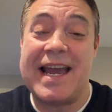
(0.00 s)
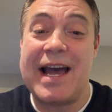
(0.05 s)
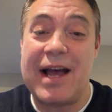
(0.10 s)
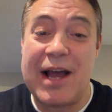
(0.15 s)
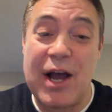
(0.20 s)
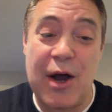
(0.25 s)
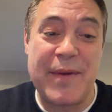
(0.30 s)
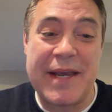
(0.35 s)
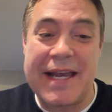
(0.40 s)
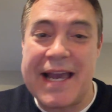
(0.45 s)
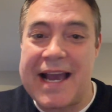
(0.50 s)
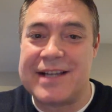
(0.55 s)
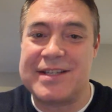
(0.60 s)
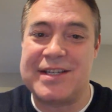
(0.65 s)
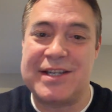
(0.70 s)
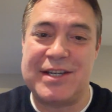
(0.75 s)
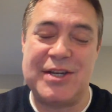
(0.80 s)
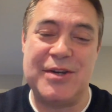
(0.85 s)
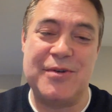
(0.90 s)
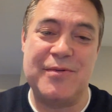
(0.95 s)
helping
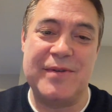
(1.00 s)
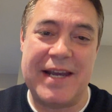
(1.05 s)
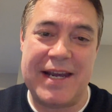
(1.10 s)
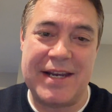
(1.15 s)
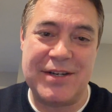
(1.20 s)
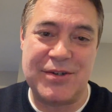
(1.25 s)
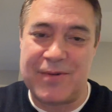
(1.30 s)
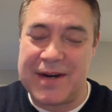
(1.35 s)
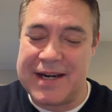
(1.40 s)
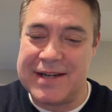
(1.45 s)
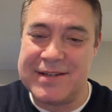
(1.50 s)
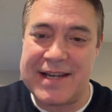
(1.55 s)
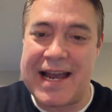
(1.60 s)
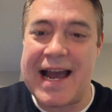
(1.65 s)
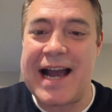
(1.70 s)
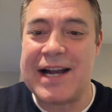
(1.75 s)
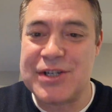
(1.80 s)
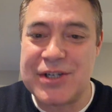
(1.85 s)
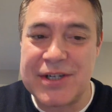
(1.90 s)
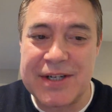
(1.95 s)
execute a
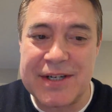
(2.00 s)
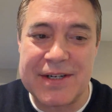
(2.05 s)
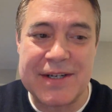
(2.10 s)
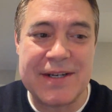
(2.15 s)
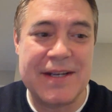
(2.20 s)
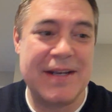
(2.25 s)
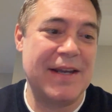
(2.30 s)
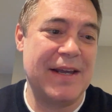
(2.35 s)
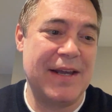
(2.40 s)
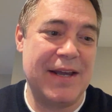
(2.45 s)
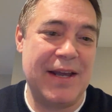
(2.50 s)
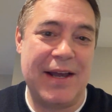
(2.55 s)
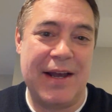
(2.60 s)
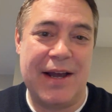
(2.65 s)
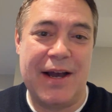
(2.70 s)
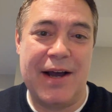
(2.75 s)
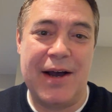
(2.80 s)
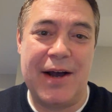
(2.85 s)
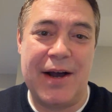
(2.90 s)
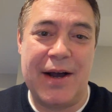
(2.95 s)
transaction
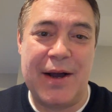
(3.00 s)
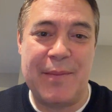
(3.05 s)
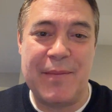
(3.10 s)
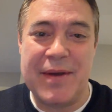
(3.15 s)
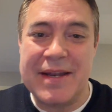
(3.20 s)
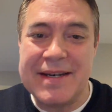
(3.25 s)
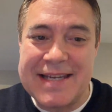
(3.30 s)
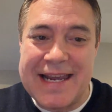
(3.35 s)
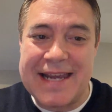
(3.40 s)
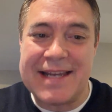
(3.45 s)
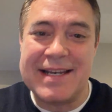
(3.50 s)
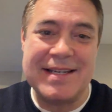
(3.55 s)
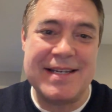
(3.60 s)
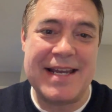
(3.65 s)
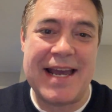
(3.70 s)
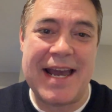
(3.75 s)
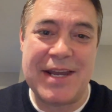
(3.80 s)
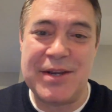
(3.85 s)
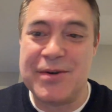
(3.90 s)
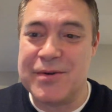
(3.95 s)
day to
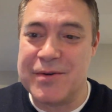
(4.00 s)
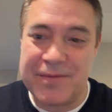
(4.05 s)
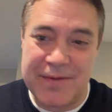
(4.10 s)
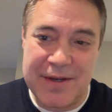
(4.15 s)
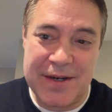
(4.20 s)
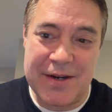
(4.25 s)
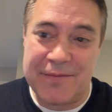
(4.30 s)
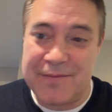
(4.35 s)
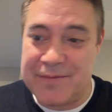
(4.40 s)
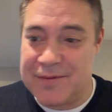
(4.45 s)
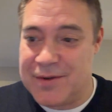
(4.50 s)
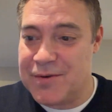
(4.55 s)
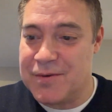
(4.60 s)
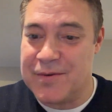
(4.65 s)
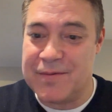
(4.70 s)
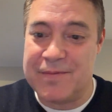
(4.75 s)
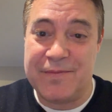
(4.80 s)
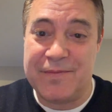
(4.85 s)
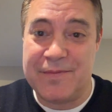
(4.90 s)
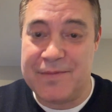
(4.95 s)
day.
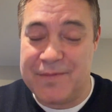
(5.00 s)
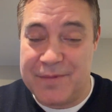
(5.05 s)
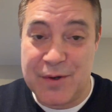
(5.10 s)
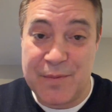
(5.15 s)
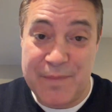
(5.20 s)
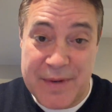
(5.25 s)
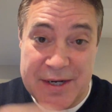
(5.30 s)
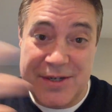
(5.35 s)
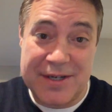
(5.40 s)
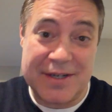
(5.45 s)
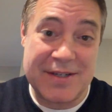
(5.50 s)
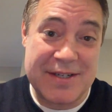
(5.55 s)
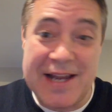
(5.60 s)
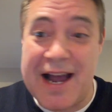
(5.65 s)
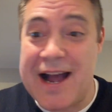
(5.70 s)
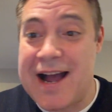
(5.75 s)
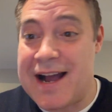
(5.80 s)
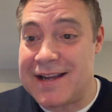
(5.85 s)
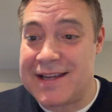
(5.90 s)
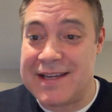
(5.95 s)
You're pitching a
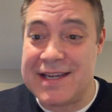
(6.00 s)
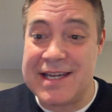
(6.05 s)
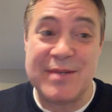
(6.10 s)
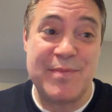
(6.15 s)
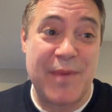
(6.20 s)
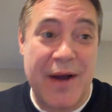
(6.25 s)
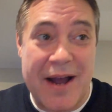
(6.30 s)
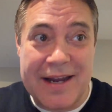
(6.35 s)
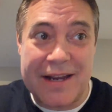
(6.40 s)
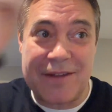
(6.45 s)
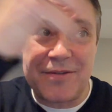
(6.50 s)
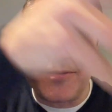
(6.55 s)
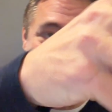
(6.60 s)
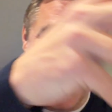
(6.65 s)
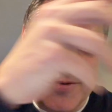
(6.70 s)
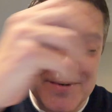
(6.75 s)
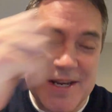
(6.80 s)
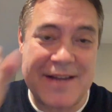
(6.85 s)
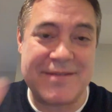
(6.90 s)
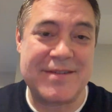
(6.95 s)
stock, he's buying it through
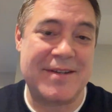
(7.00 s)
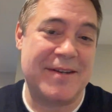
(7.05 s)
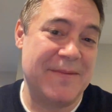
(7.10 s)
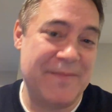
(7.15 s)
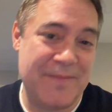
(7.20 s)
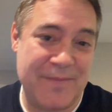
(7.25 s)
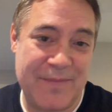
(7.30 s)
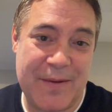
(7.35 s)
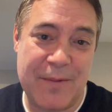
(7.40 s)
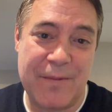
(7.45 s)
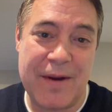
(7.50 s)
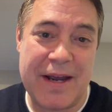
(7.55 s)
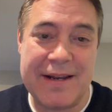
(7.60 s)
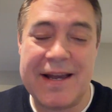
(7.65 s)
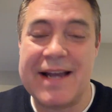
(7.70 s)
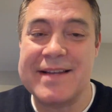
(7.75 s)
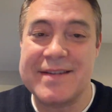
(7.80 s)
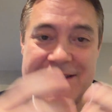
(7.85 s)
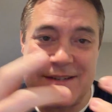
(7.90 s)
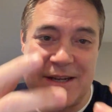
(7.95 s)
your desk, right?
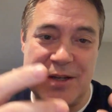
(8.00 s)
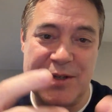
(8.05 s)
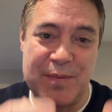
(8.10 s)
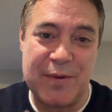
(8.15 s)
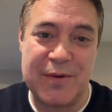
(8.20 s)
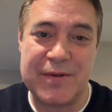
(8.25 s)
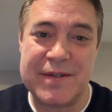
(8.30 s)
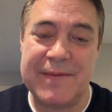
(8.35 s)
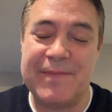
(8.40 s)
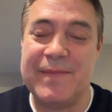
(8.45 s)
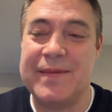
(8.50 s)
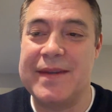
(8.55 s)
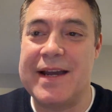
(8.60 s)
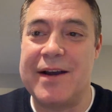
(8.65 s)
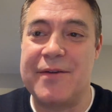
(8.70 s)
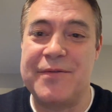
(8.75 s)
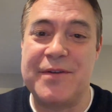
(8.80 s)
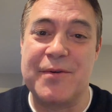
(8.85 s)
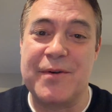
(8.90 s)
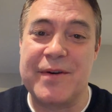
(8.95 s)
As a salesperson. Now,
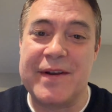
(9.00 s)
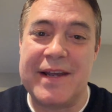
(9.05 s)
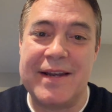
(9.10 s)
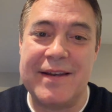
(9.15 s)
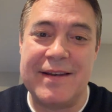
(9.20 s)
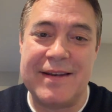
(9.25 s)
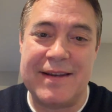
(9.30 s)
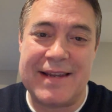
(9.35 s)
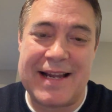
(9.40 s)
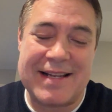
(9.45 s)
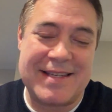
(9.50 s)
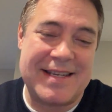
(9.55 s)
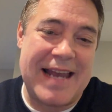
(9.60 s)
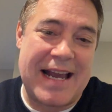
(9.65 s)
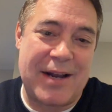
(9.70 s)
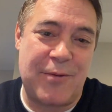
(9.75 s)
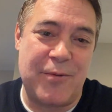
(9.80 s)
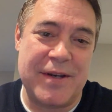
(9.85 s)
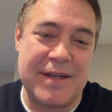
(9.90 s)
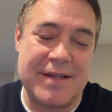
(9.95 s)
if you're that's in
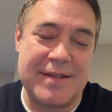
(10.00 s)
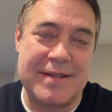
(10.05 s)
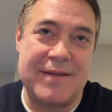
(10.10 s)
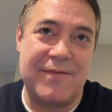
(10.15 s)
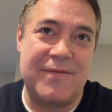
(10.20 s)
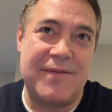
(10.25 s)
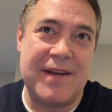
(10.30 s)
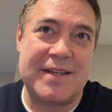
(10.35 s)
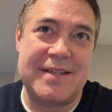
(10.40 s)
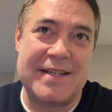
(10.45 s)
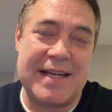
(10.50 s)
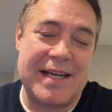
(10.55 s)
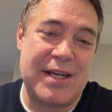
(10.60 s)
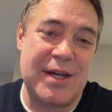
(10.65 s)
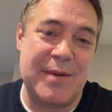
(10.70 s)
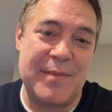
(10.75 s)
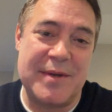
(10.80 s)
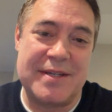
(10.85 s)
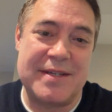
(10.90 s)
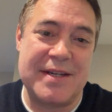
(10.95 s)
equities. In fixed
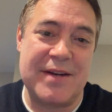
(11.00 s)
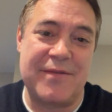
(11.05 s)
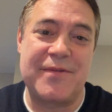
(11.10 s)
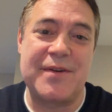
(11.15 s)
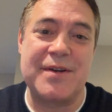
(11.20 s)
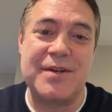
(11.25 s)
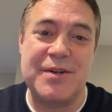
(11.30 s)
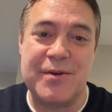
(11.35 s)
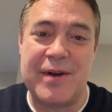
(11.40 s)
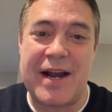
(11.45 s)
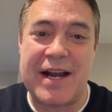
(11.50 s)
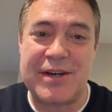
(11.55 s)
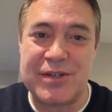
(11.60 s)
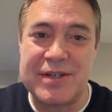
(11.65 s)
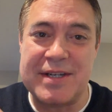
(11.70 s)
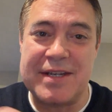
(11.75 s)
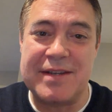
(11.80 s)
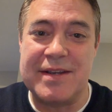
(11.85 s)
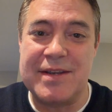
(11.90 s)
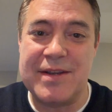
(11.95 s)
income, it's different. You're
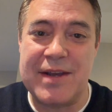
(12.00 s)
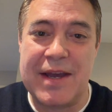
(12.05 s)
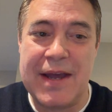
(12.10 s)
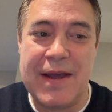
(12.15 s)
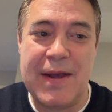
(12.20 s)
actually